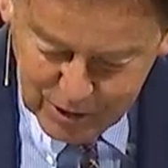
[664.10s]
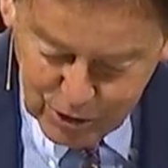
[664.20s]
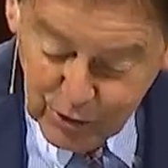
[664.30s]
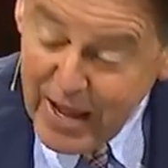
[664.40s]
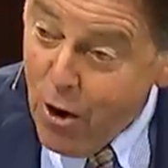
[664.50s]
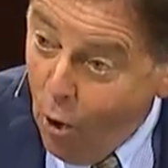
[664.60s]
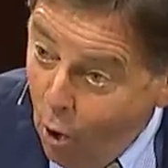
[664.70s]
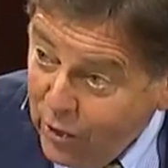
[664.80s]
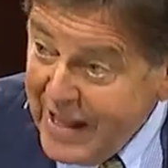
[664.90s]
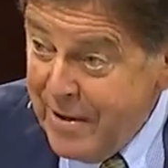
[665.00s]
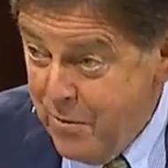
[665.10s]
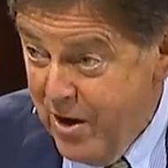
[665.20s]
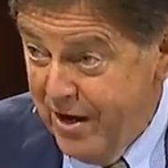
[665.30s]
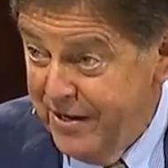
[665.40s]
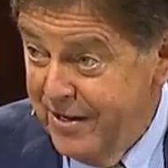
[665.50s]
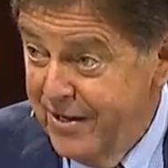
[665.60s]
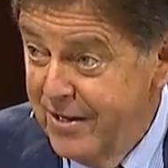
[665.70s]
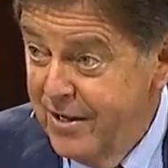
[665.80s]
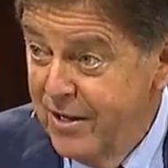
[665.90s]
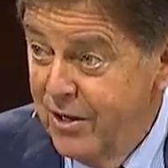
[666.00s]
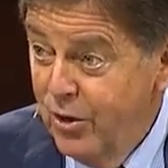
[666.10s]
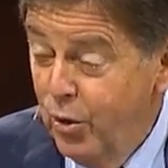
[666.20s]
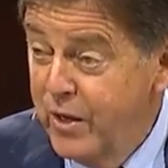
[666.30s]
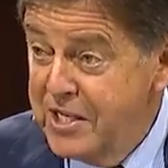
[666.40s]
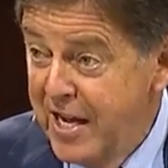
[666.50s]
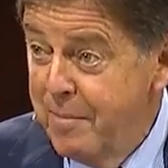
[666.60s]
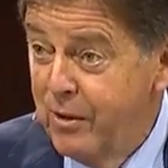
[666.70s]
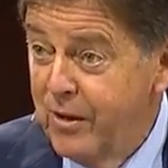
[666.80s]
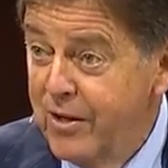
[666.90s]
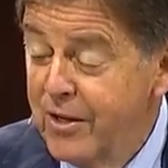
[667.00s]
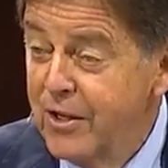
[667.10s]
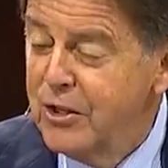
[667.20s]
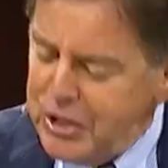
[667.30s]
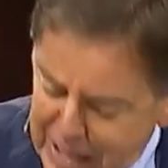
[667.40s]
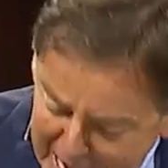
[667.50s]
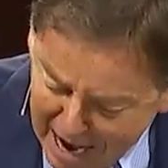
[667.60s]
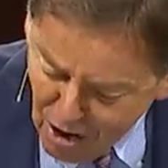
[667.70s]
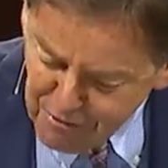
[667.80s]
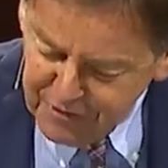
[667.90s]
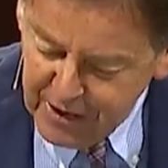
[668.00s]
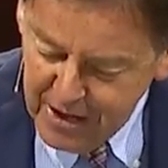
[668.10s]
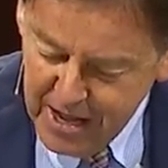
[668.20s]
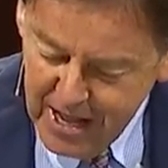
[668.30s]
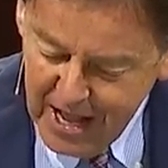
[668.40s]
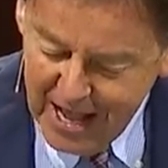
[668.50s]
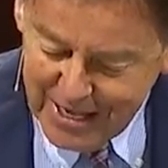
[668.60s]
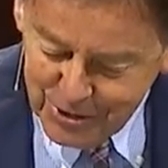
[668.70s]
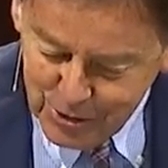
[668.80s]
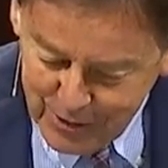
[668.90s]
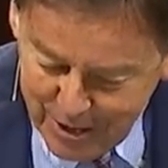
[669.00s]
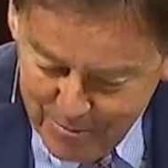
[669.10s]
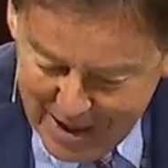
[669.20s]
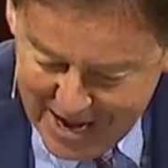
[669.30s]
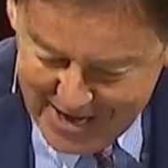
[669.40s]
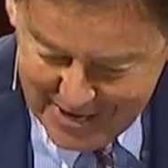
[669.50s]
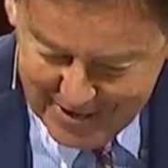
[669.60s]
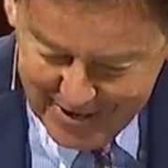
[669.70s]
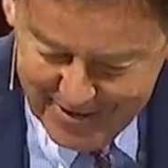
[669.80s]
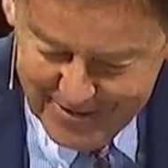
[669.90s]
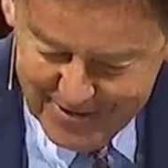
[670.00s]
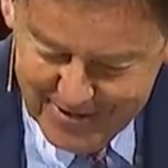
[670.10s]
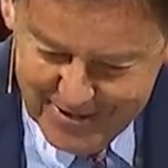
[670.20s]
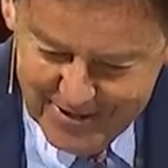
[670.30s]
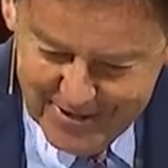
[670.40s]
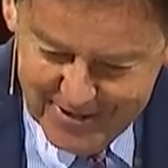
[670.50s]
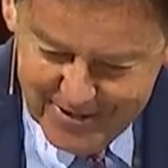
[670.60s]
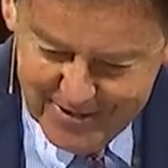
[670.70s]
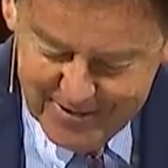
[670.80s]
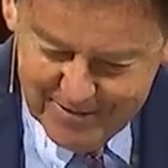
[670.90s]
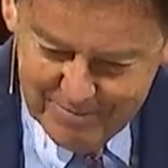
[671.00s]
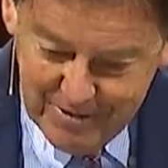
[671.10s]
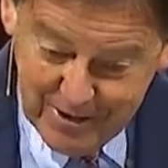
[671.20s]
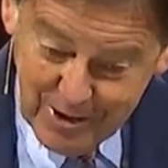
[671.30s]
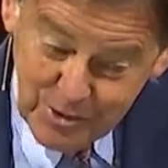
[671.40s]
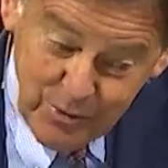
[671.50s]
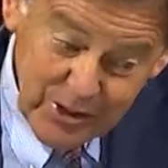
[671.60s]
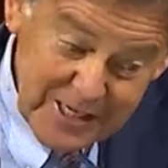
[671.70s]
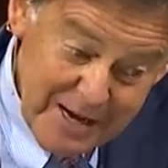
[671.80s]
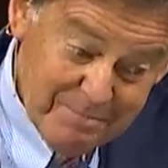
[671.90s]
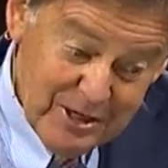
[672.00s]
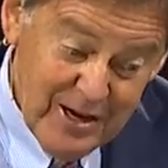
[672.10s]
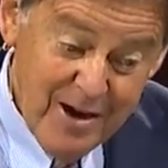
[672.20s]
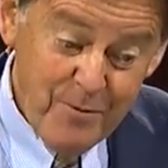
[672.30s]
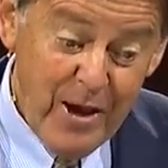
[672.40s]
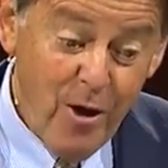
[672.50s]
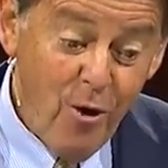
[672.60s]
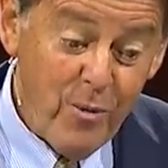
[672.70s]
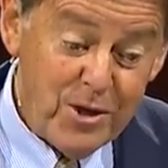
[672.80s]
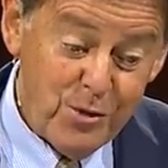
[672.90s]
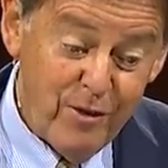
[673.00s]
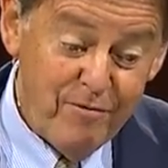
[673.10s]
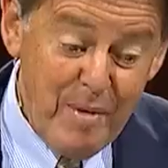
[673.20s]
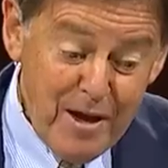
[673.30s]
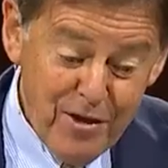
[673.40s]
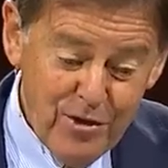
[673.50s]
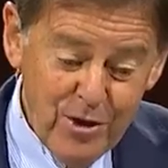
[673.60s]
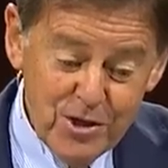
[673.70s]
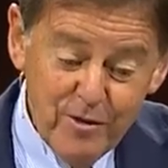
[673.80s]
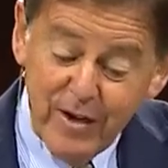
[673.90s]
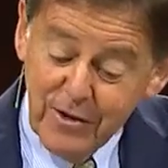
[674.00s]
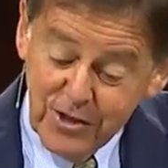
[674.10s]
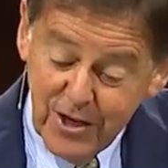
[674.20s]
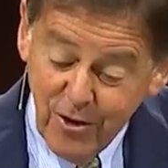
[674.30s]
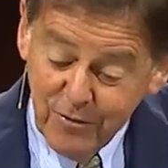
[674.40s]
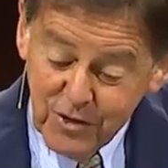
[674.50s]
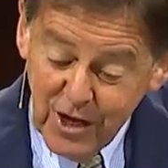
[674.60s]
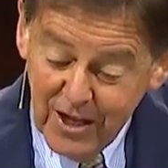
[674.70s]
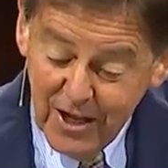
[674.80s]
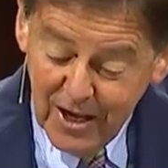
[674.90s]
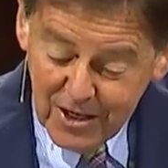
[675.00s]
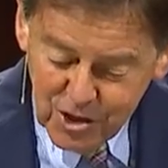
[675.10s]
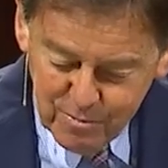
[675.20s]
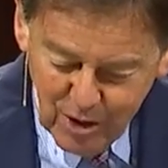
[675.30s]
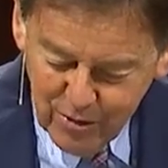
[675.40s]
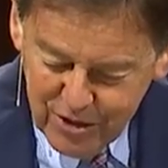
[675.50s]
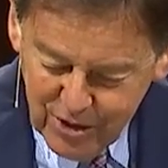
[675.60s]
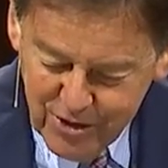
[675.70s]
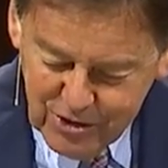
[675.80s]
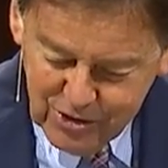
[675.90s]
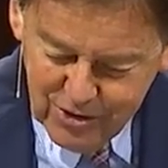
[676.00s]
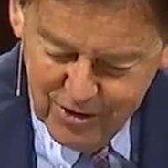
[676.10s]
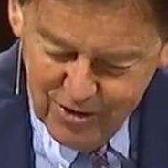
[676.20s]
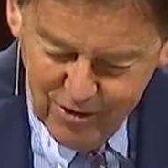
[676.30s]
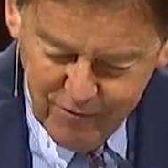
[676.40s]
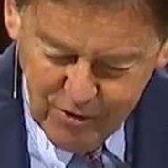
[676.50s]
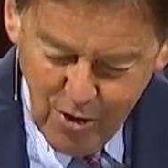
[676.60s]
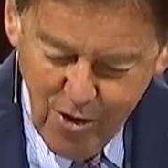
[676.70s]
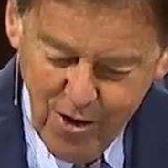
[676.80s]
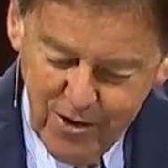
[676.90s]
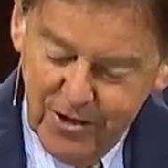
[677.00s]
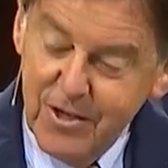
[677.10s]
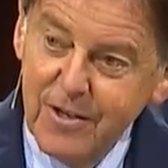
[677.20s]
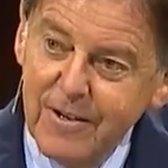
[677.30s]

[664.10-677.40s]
to the only one who is able, to the Alpha and to the Omega. Because we're tempted, aren't we, always to have big thoughts of ourselves and small thoughts of God.